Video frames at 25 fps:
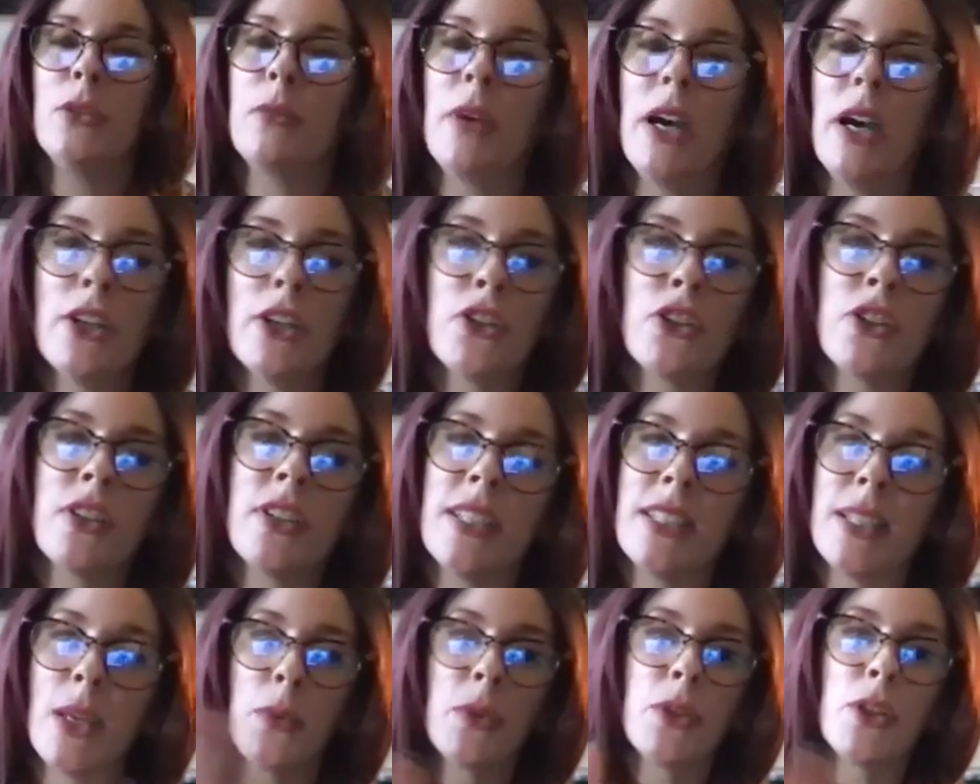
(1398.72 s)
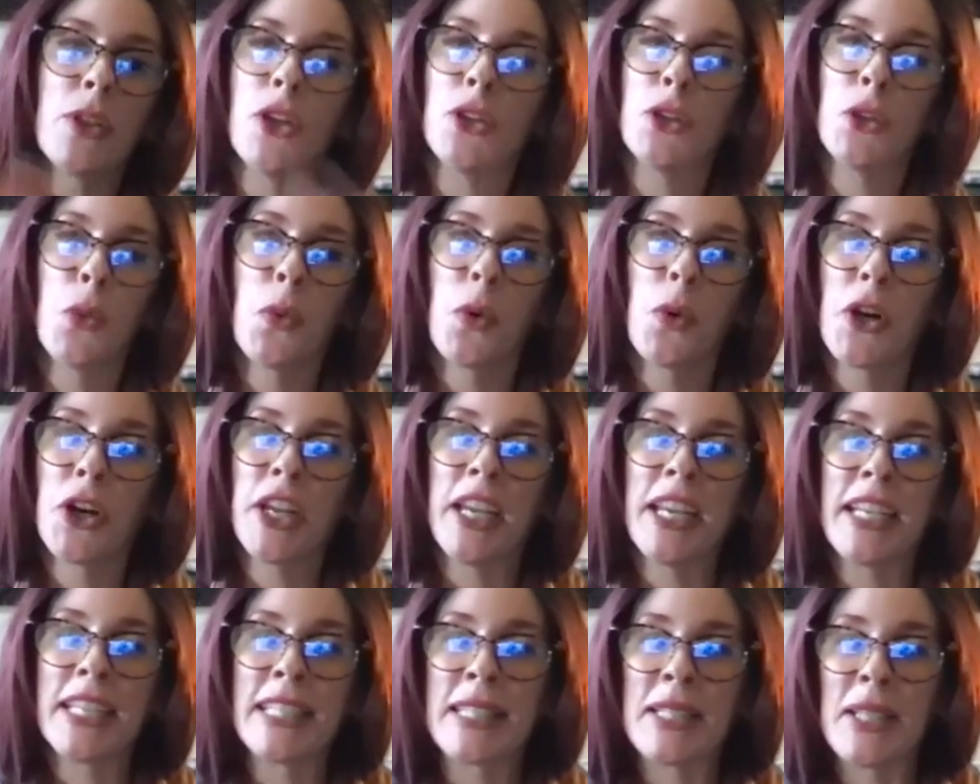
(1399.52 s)
much because I was also
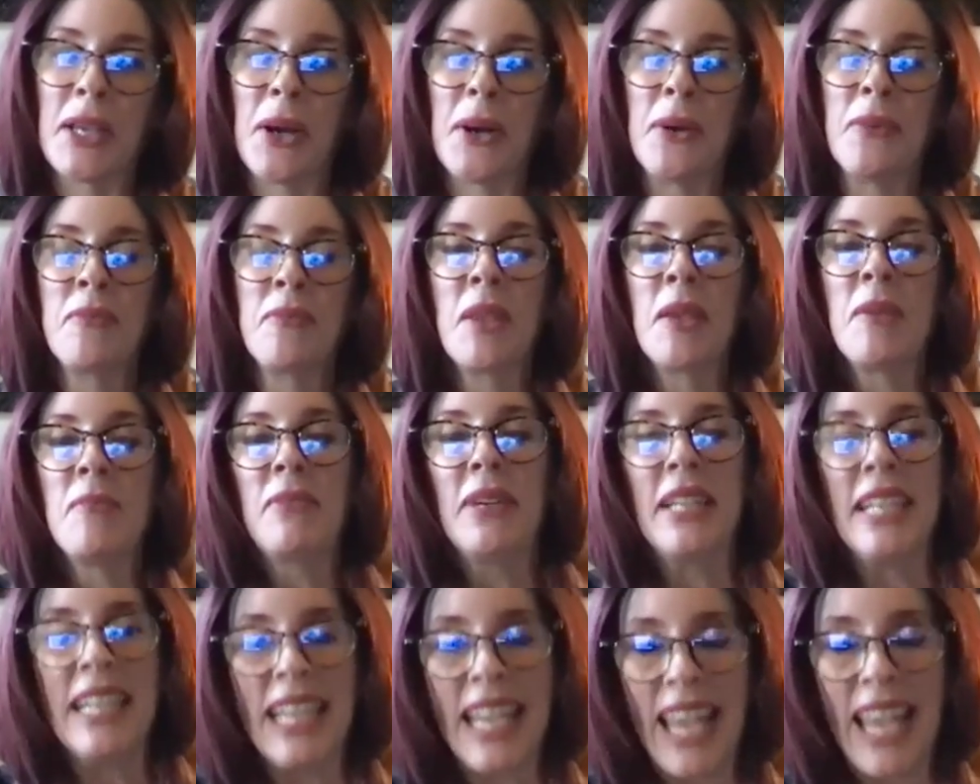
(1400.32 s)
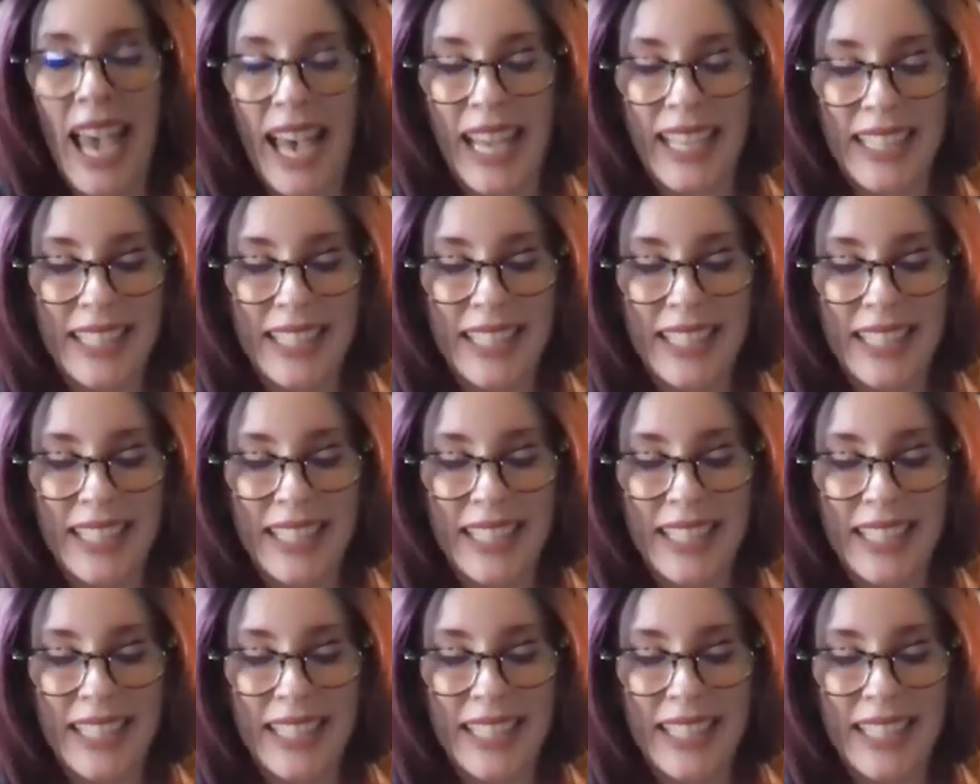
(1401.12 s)
working. So, but again, well, I'll,